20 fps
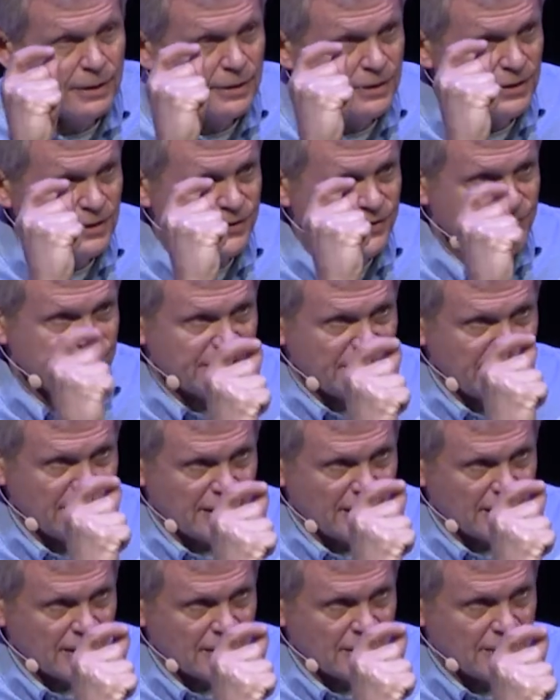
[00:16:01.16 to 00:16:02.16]
to
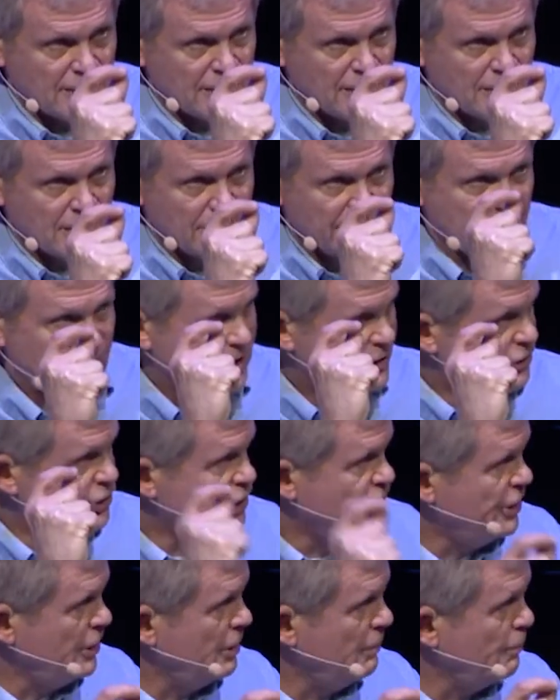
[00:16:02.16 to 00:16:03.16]
sinking that
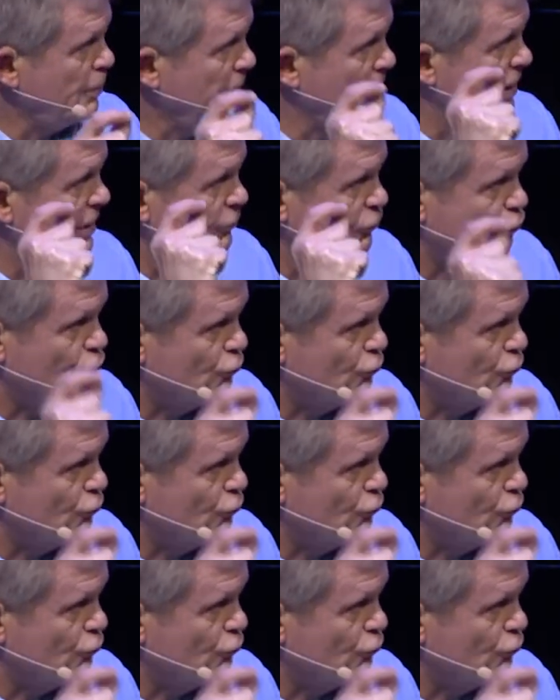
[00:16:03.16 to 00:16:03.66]
ship and